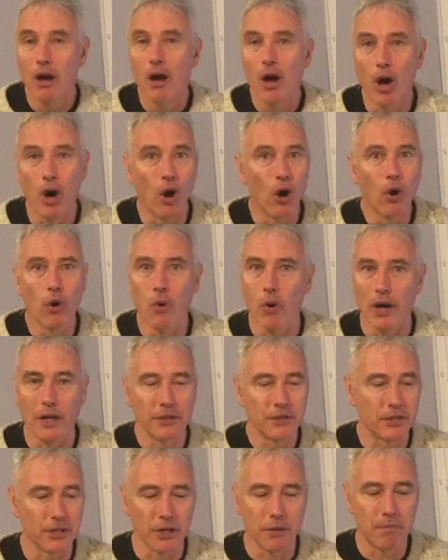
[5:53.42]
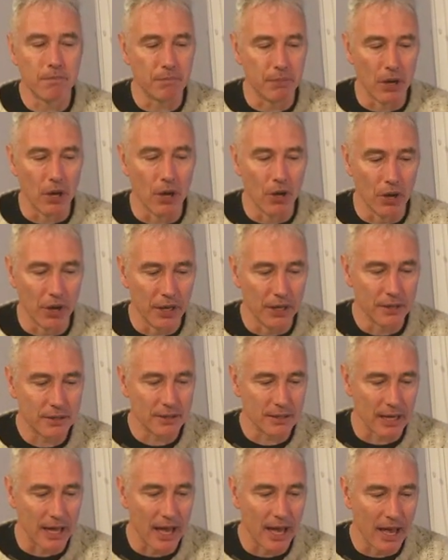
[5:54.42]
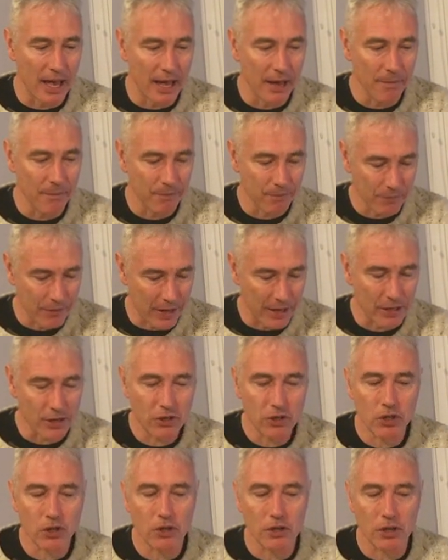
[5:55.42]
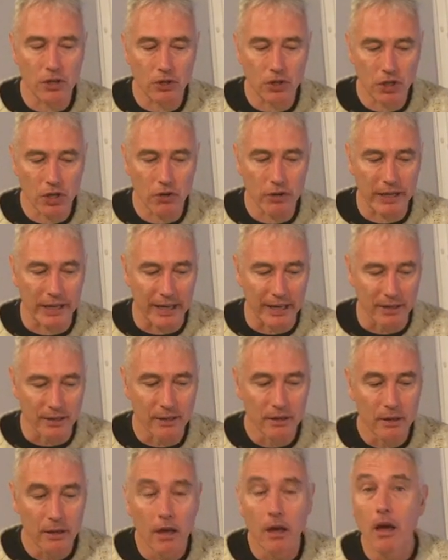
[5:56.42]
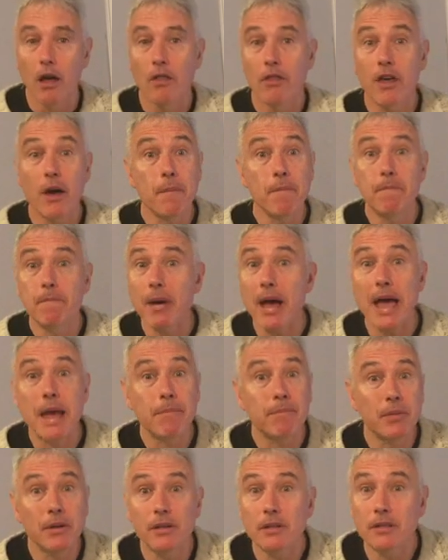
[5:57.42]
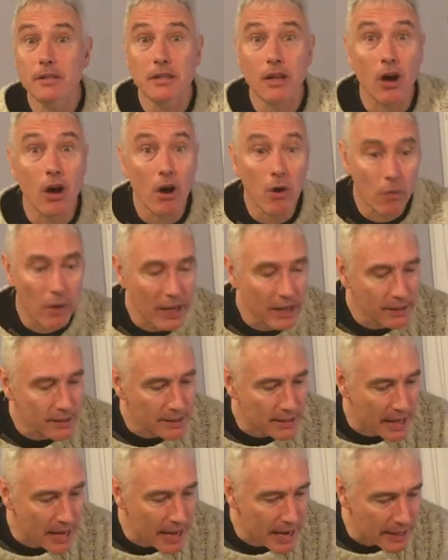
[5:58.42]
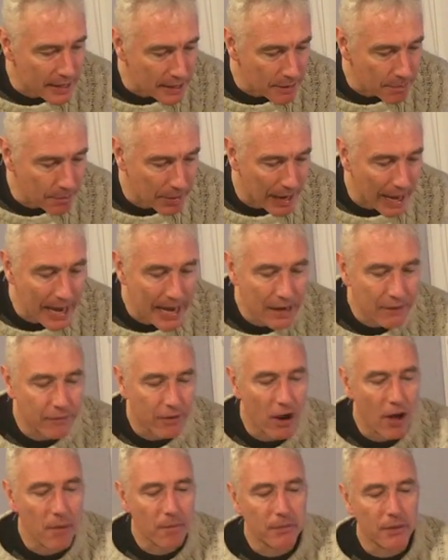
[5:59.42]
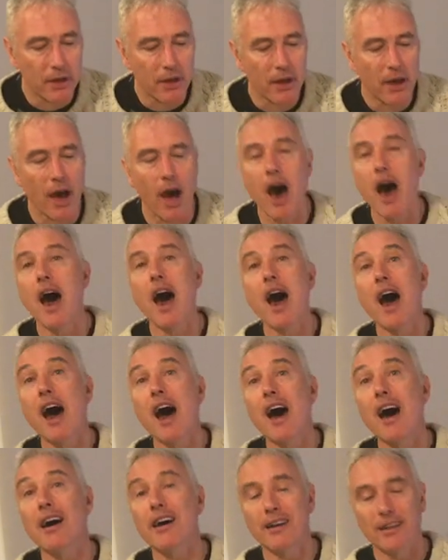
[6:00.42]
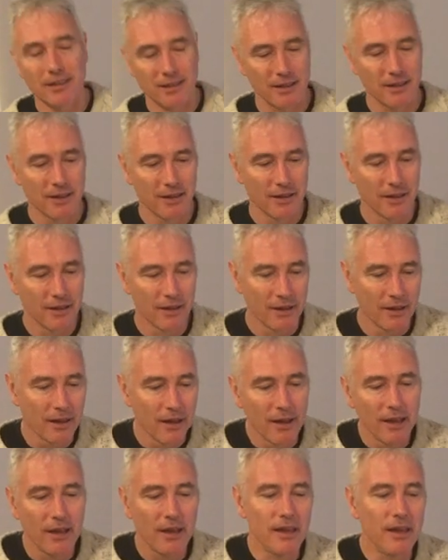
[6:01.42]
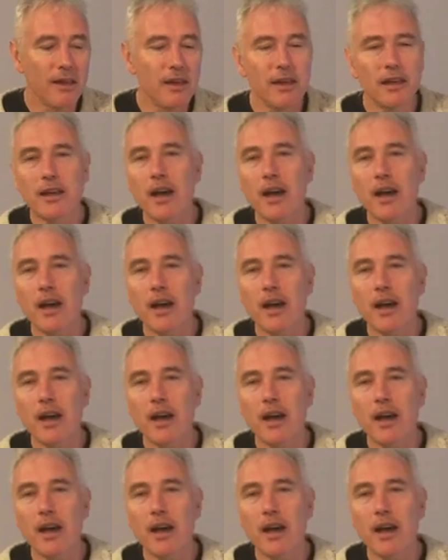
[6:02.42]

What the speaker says: oh once upon a time. Then you're tuning it. The papers always said he played from the heart. He